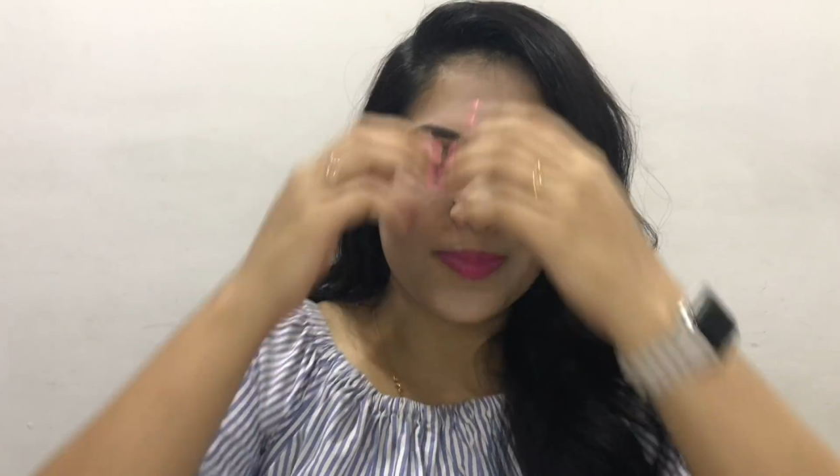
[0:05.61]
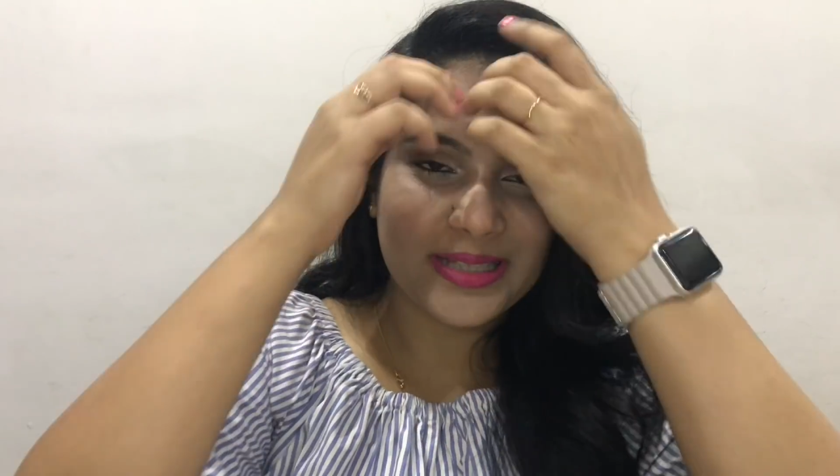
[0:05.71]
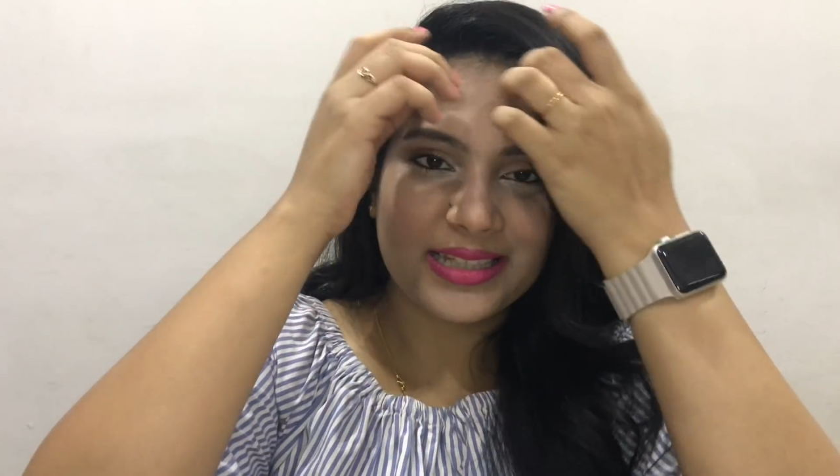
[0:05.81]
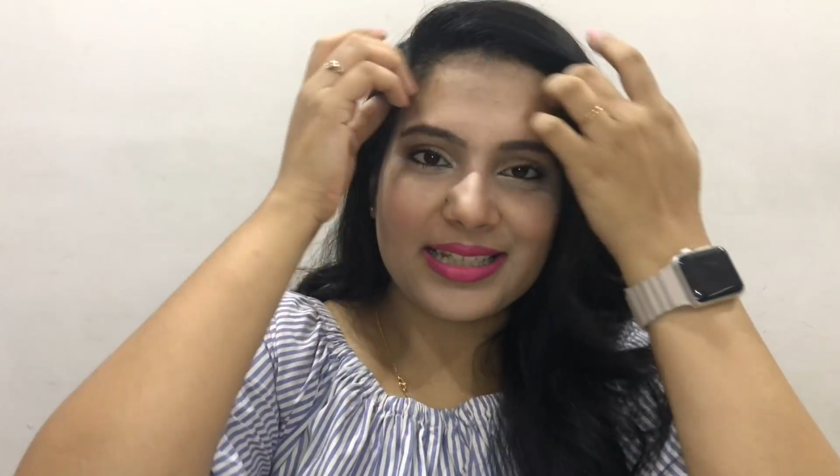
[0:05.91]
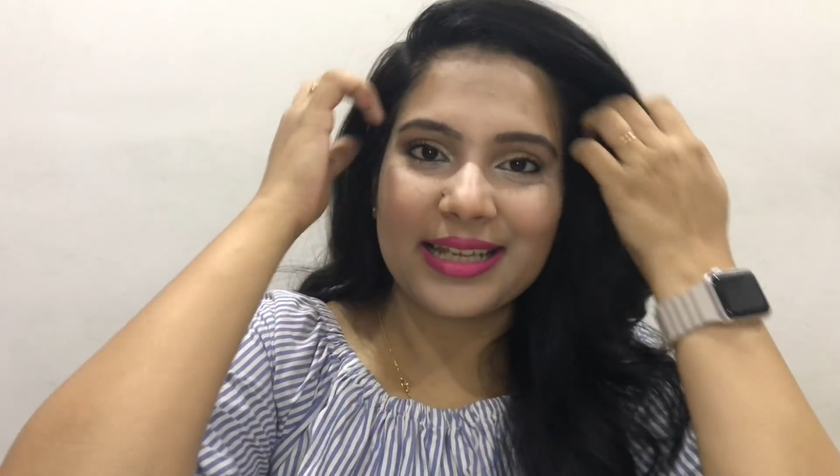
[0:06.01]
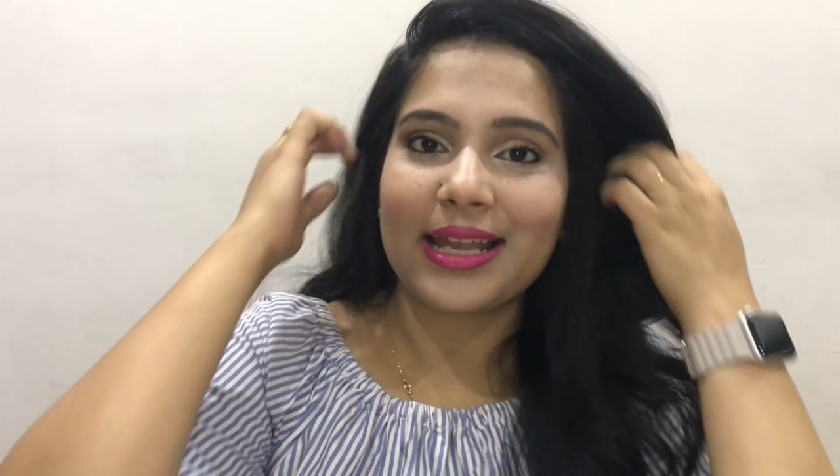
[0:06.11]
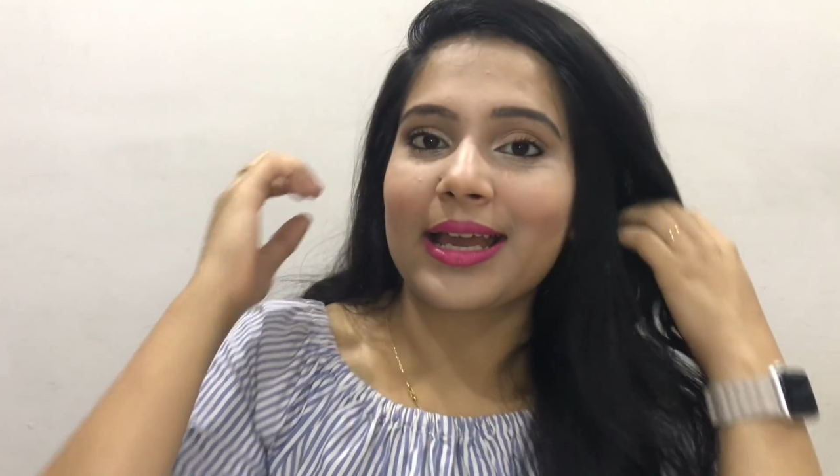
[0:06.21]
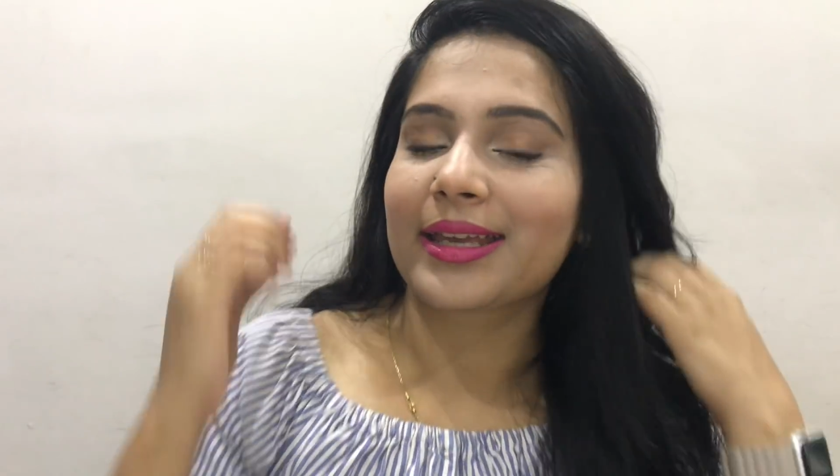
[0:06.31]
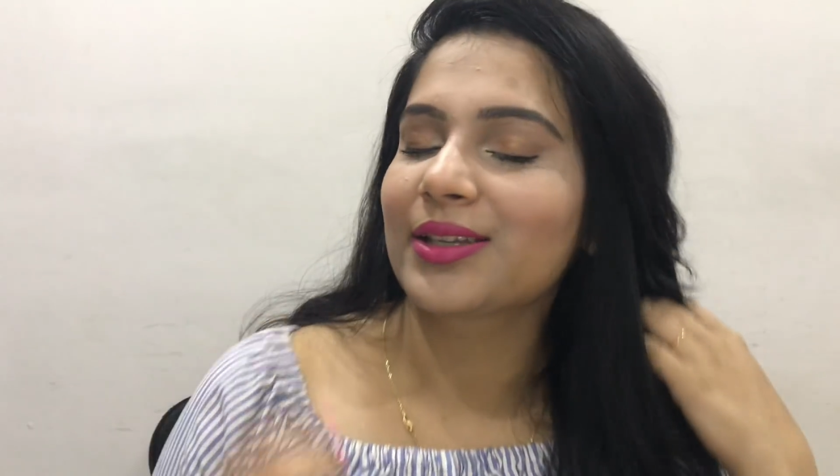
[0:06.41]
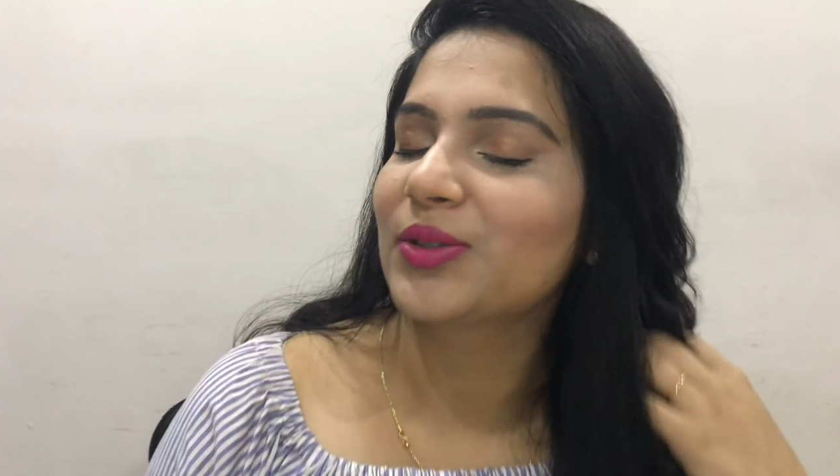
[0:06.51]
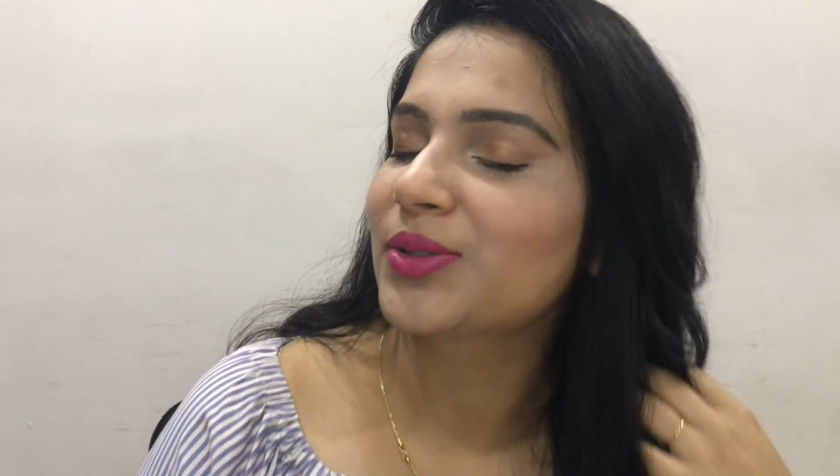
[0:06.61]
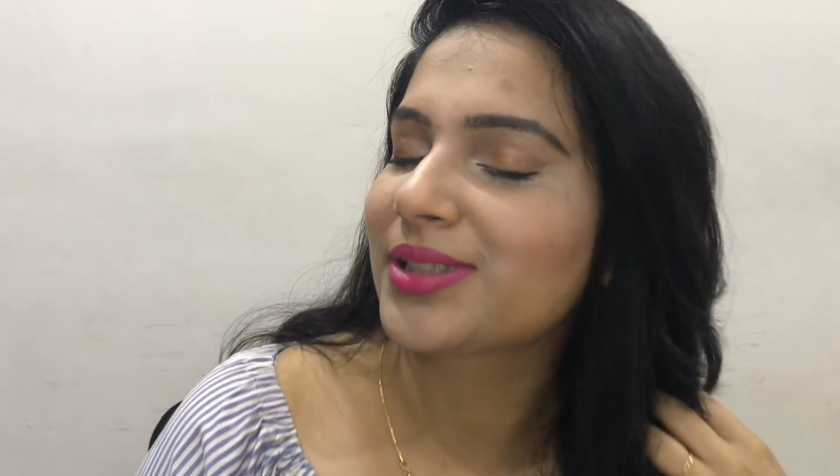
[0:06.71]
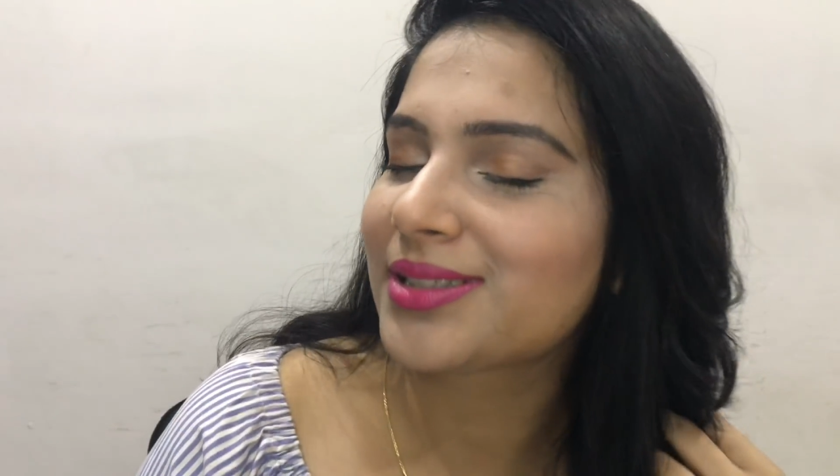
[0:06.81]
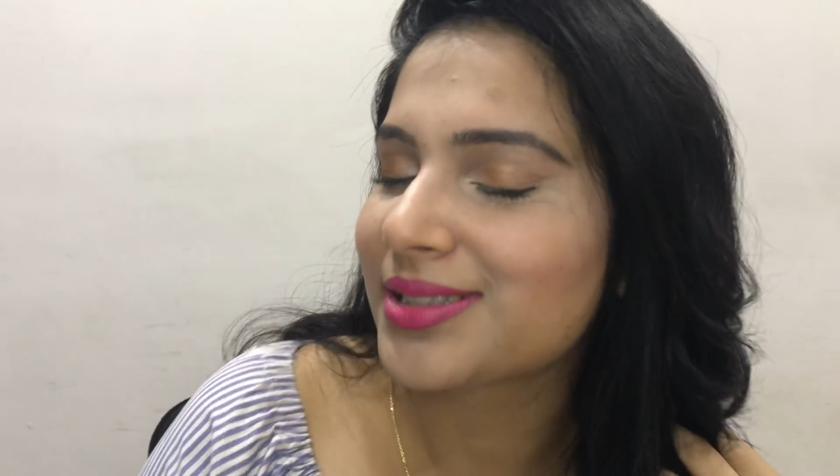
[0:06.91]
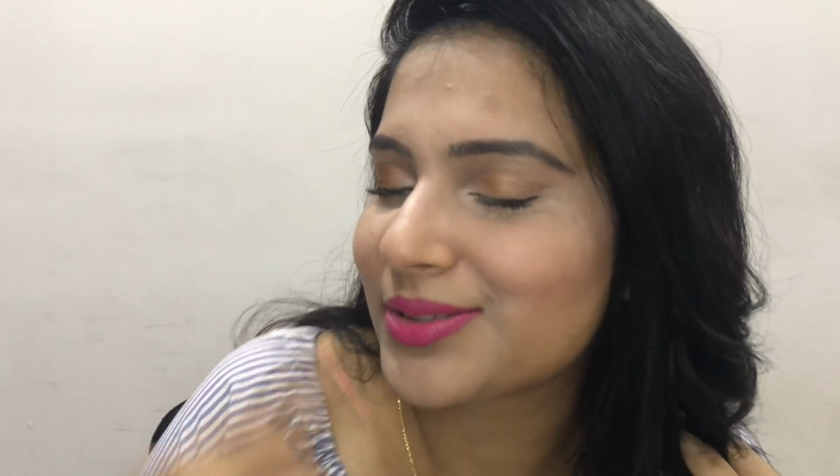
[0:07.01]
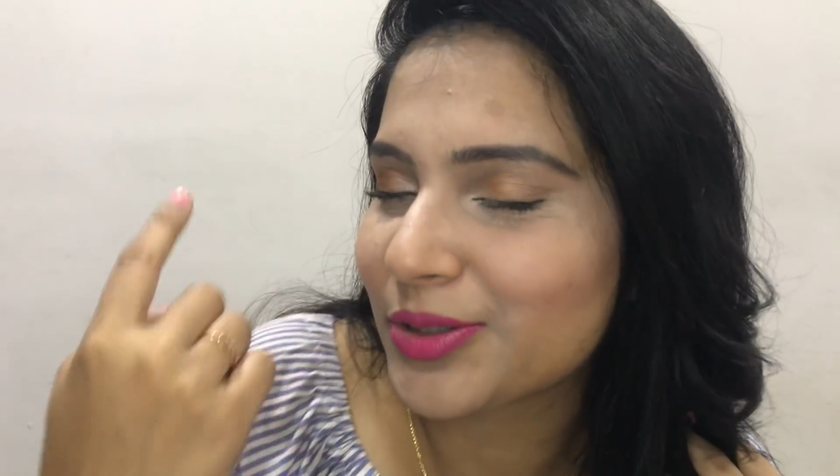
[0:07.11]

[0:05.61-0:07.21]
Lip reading: basically an eye look. It's